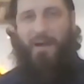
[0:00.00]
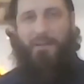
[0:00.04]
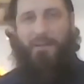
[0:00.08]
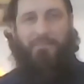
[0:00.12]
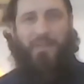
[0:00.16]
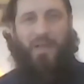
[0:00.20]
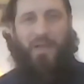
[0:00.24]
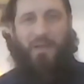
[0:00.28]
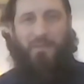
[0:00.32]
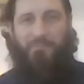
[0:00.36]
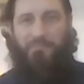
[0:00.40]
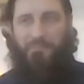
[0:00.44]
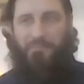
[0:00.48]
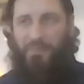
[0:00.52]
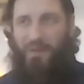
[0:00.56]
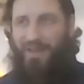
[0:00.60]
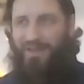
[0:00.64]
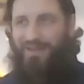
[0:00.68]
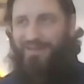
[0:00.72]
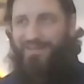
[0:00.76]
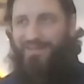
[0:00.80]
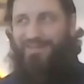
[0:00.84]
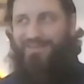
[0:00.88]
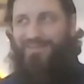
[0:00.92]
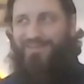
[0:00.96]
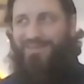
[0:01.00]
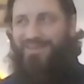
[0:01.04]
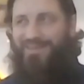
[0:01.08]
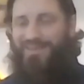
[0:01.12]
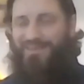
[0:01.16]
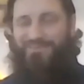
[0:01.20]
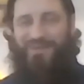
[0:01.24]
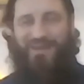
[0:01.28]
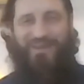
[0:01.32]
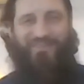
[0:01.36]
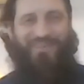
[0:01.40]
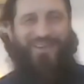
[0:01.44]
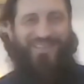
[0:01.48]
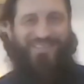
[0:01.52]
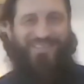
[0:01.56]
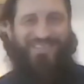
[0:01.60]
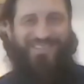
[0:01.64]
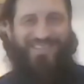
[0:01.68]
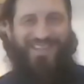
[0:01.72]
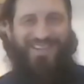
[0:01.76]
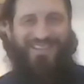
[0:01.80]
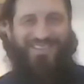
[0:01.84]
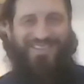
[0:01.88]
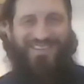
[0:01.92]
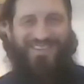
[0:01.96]
Um, but it had been around
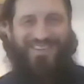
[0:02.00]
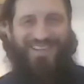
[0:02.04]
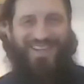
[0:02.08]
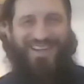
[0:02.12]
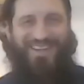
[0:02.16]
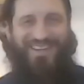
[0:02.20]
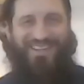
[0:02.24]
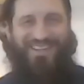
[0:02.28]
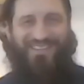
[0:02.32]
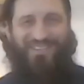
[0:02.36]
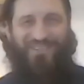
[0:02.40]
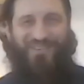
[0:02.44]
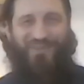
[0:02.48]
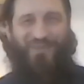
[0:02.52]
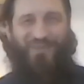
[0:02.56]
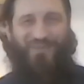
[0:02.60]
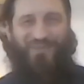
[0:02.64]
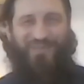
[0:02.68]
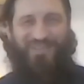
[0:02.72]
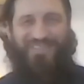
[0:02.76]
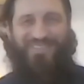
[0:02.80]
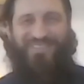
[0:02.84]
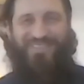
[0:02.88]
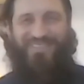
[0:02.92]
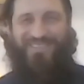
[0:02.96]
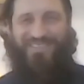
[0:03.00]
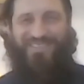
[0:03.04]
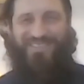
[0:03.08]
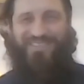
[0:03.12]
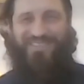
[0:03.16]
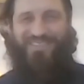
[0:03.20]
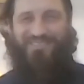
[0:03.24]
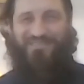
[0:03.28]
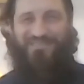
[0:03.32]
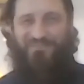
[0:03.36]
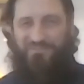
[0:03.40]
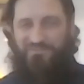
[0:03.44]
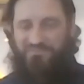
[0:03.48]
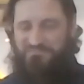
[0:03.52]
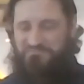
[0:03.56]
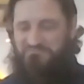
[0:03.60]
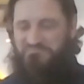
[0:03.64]
since 1880, so mm-hmm. it was mm.